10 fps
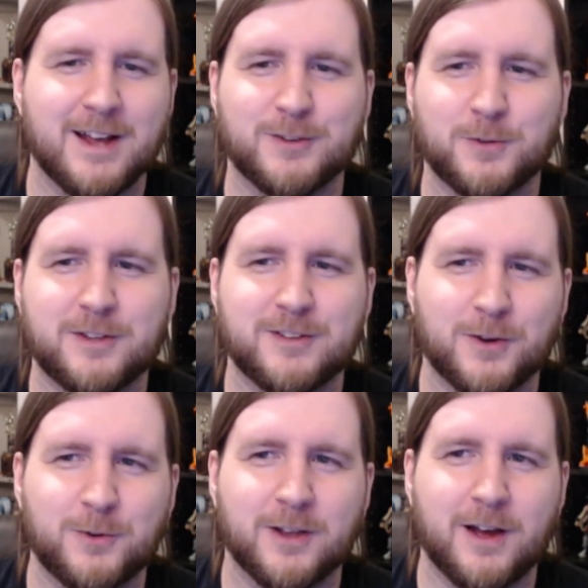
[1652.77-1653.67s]
So it's
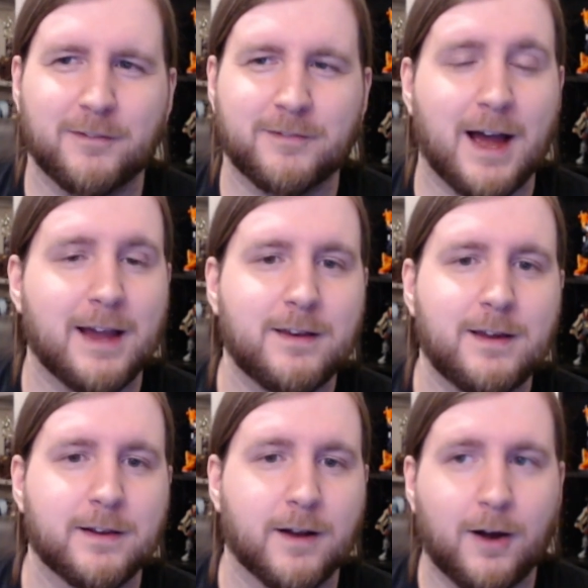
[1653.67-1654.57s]
so tough.
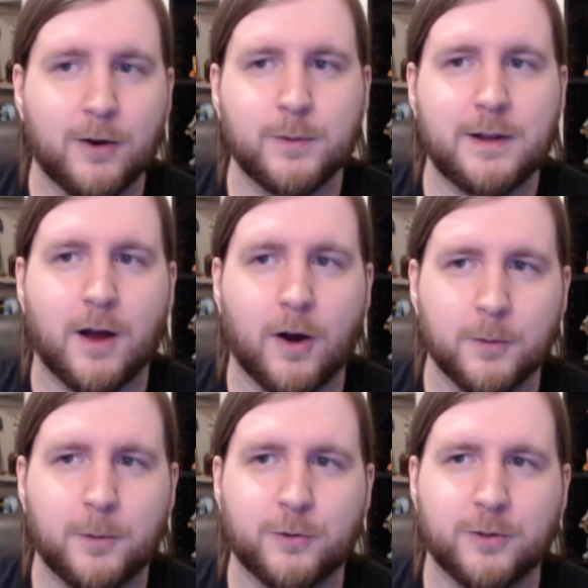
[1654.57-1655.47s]
Airi and Ari
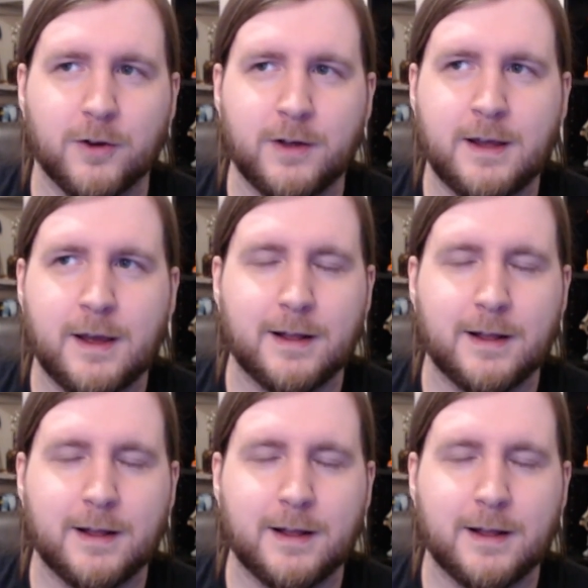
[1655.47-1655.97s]
are both good.